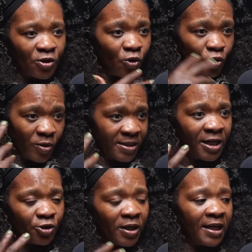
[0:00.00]
So you were
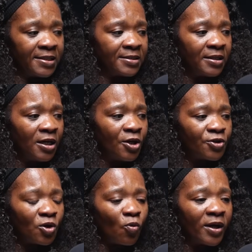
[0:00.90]
sexualized. So